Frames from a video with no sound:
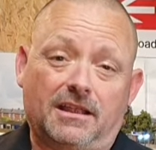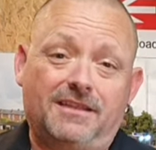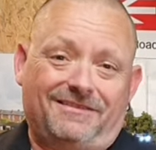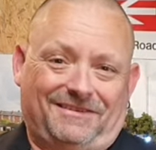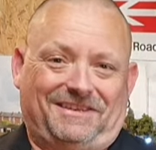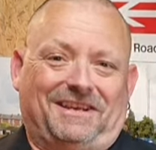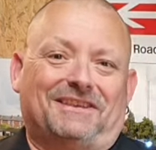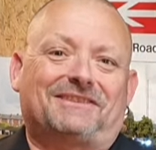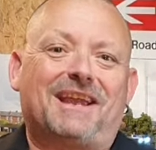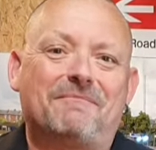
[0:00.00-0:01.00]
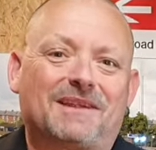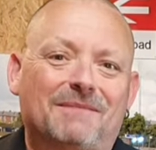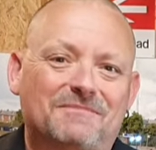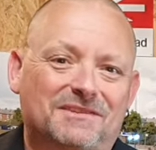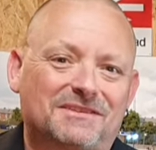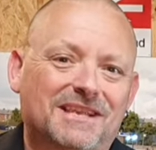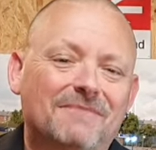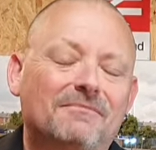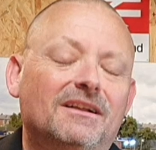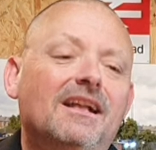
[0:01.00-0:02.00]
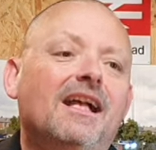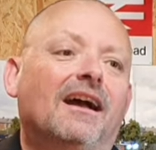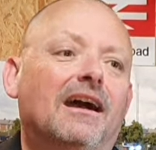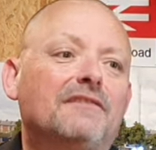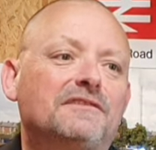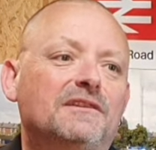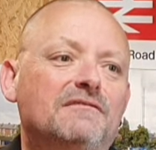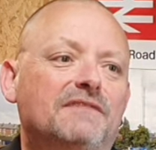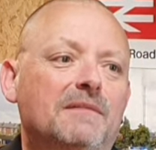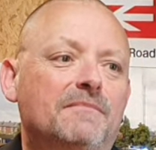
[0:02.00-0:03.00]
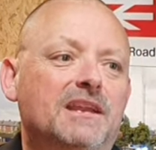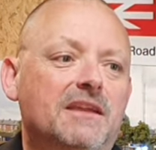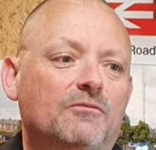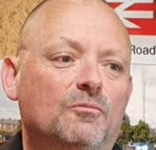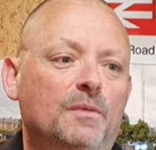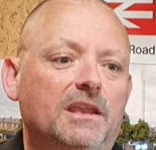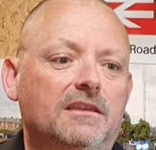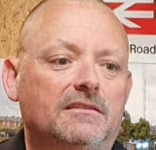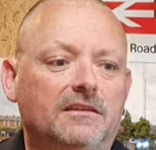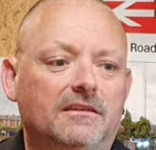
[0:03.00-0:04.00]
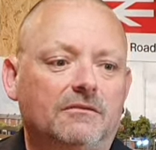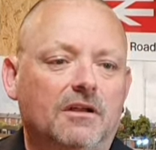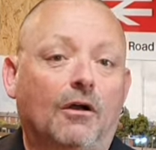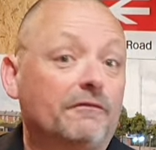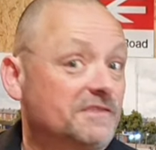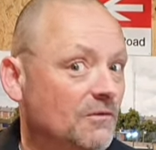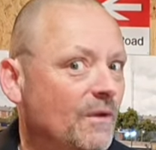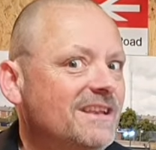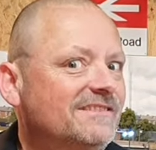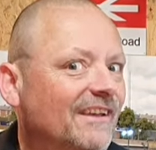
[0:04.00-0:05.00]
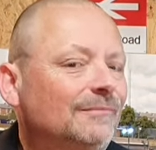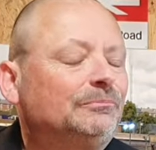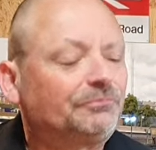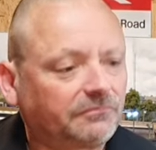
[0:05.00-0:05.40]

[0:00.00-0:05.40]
I think I said it becomes December. After November, it will be uh, uh, uh obviously winter.